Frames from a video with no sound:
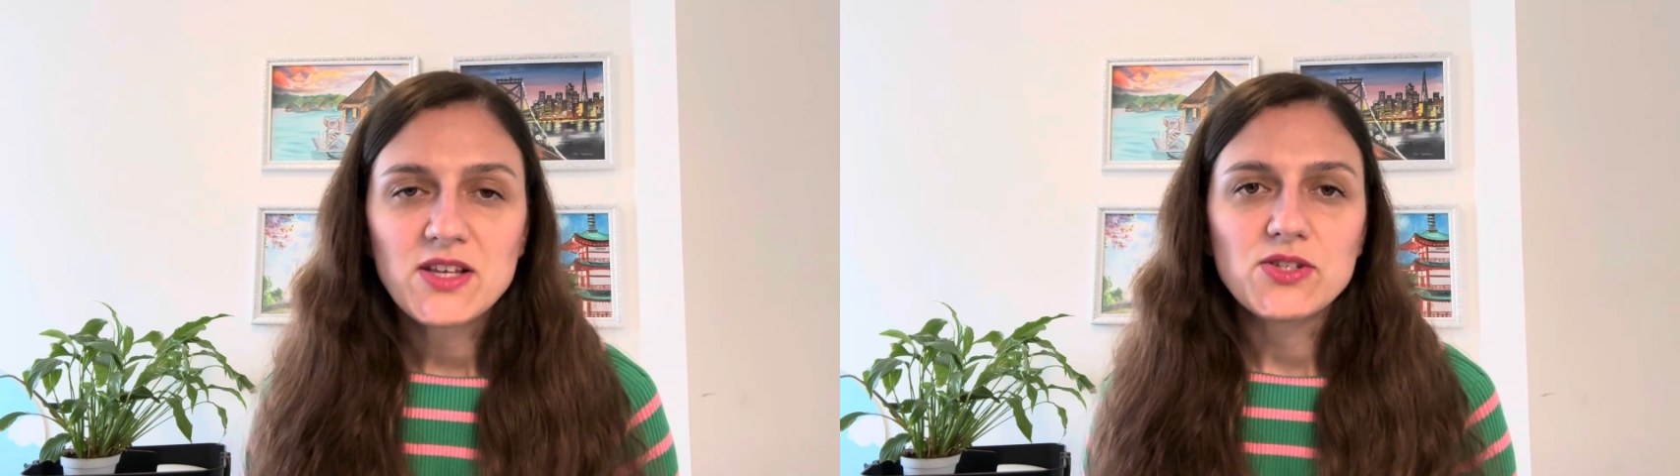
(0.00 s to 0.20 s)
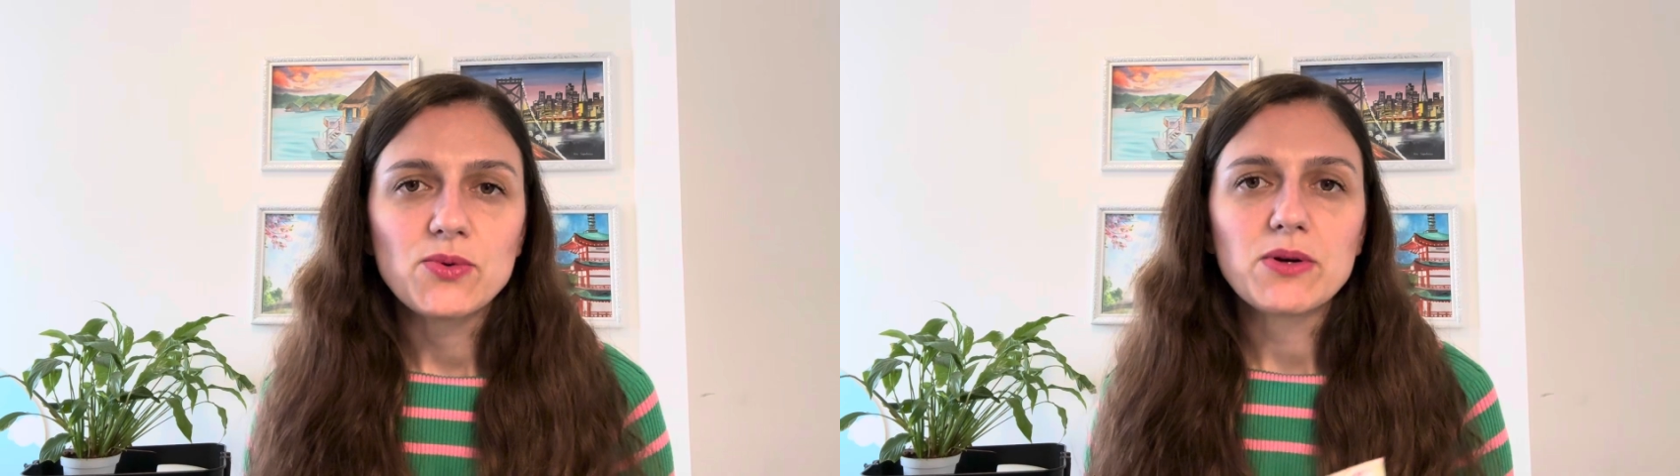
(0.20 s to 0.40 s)

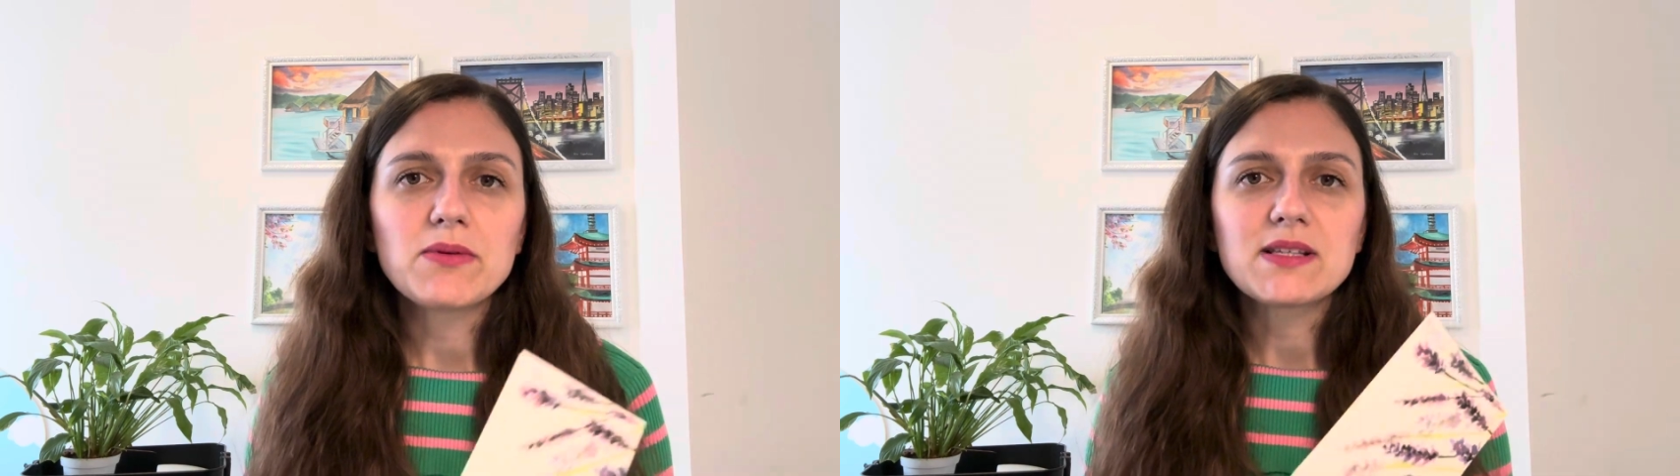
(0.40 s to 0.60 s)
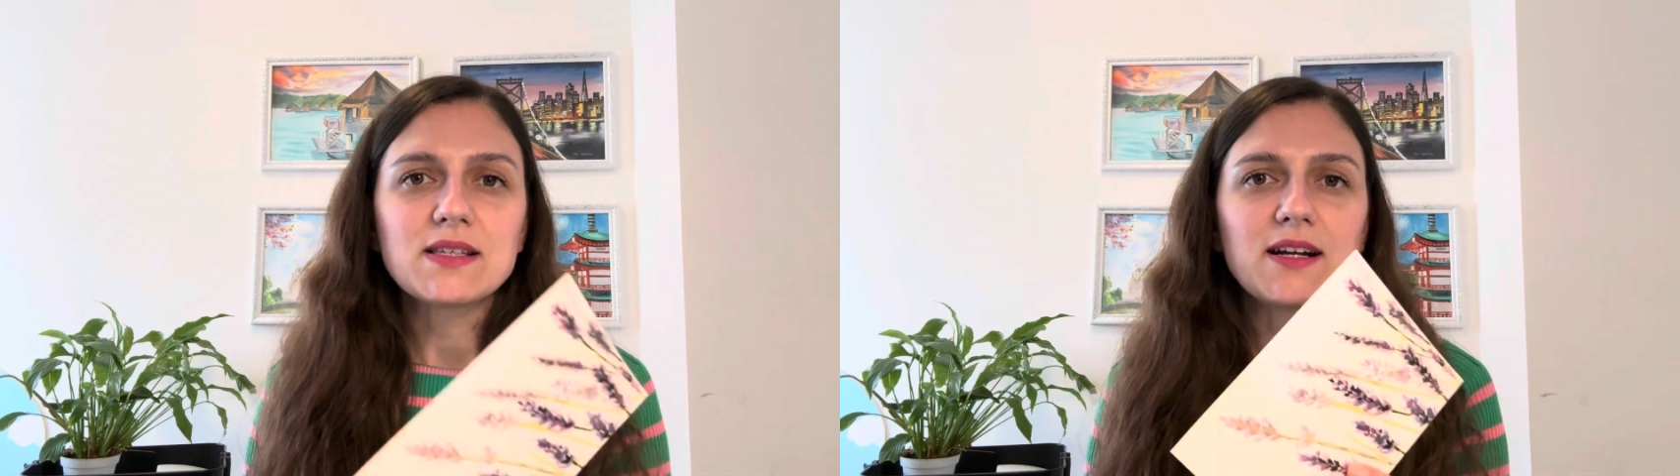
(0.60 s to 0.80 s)
So we
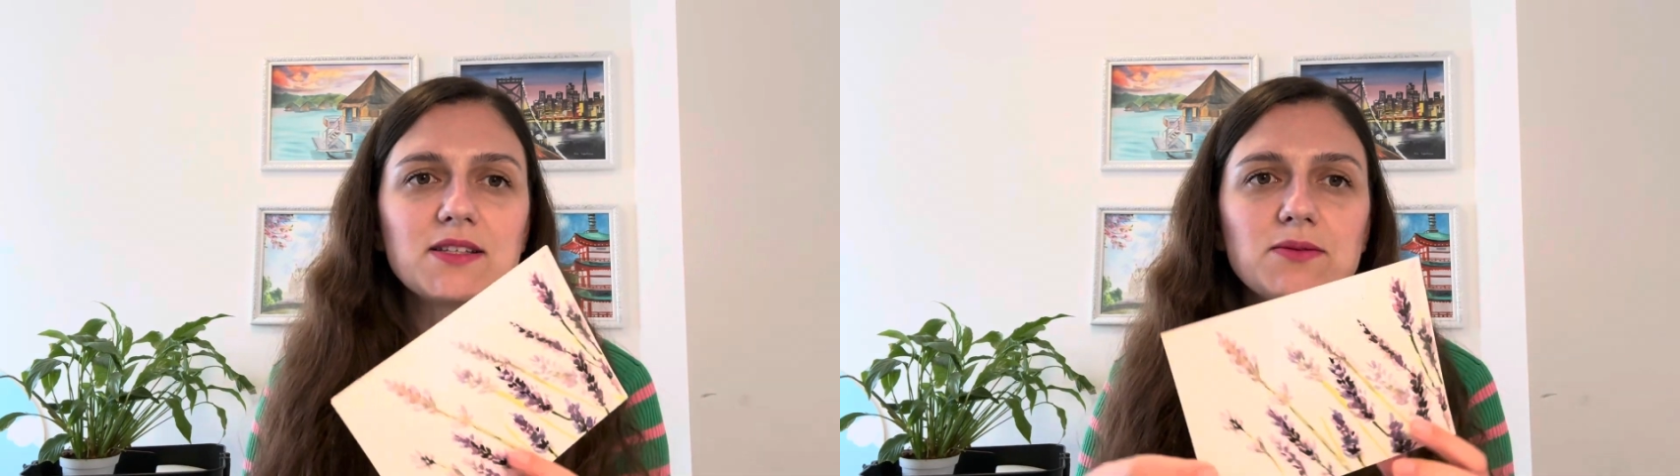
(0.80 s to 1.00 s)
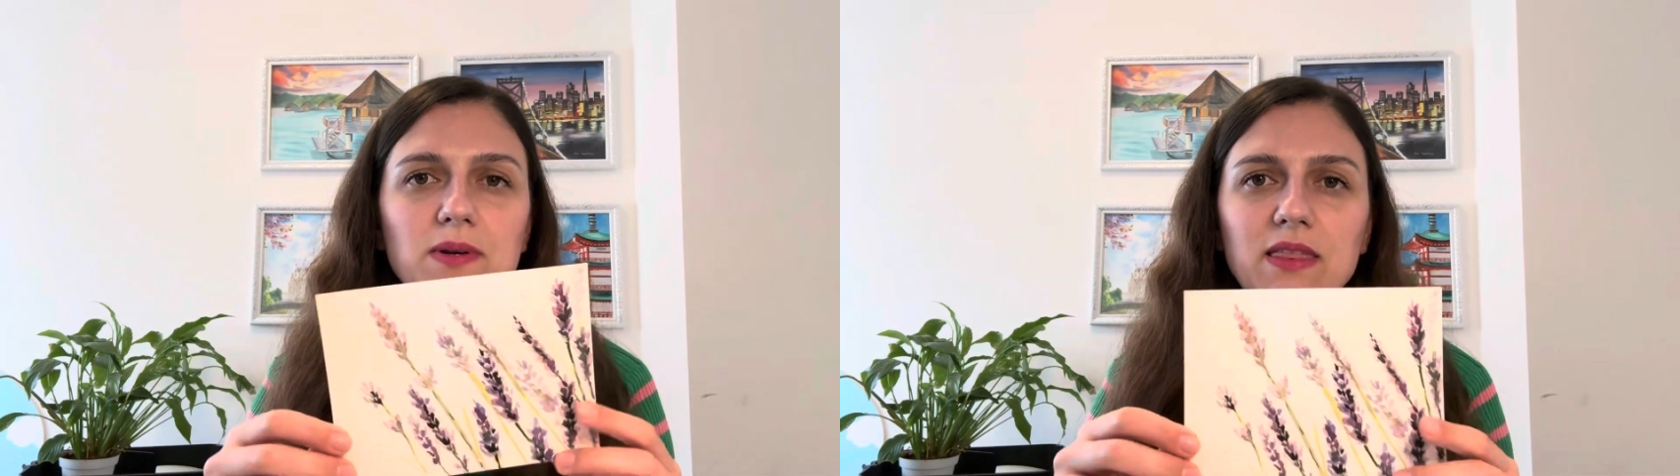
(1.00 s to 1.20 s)
will
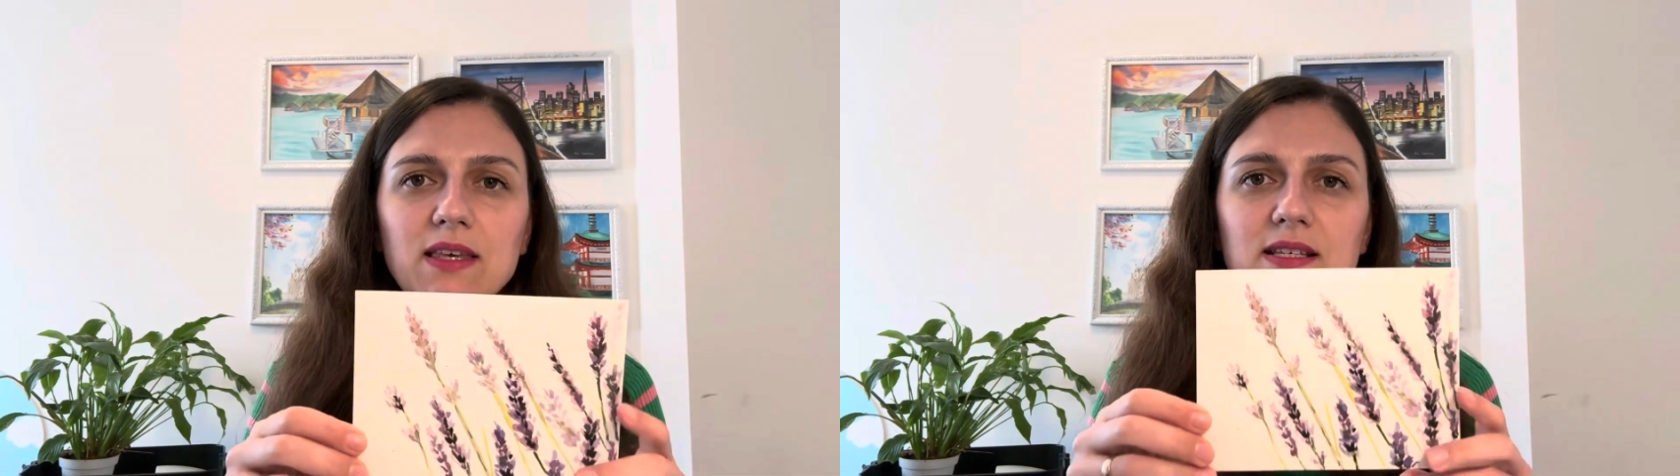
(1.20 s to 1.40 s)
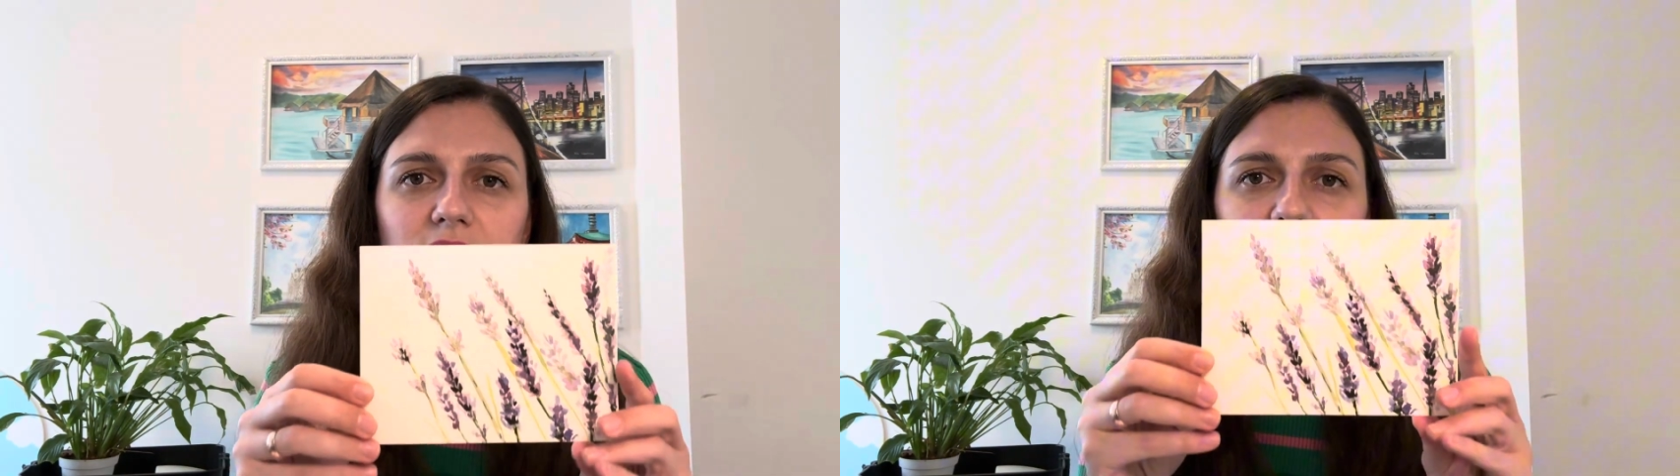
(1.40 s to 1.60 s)
start with
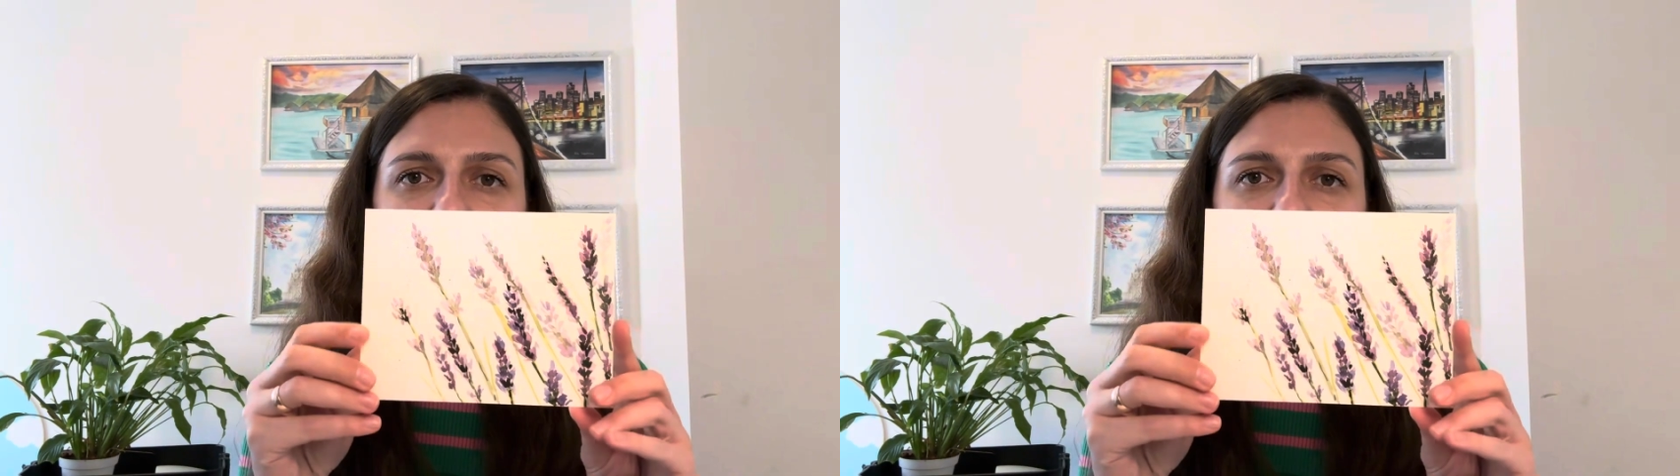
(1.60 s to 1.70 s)
this